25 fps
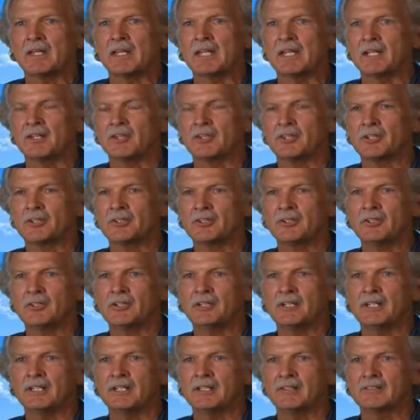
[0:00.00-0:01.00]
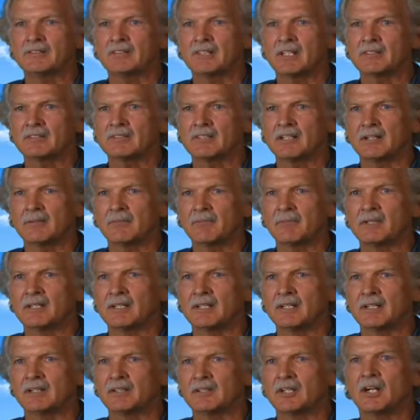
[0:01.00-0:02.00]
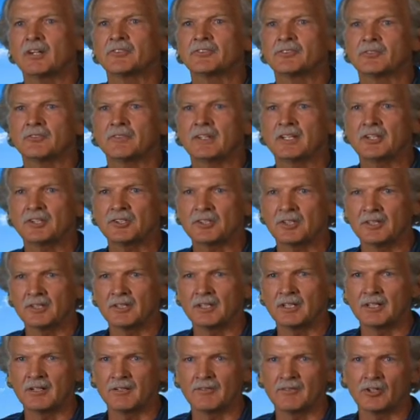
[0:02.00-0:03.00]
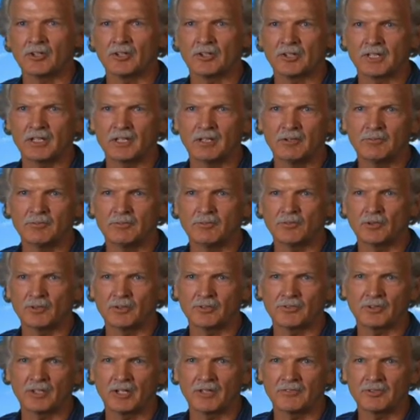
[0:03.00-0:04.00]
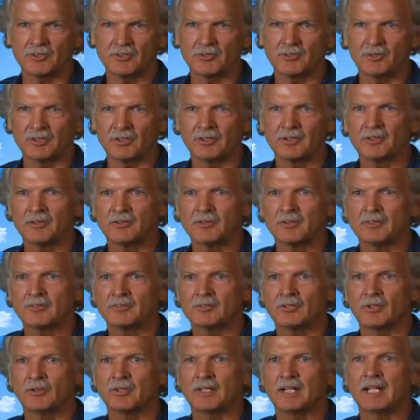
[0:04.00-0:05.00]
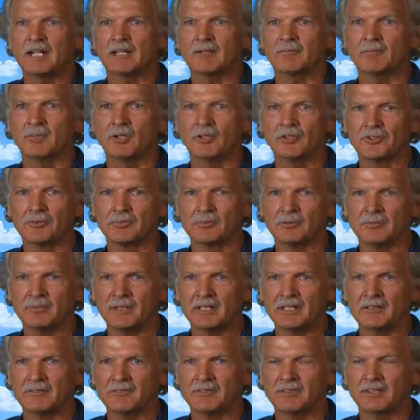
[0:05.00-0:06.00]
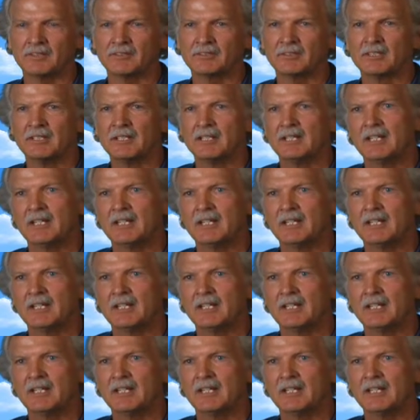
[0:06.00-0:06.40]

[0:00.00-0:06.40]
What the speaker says: And third, it sets up conservation of our kelp forests offshore. So it had multiple benefits.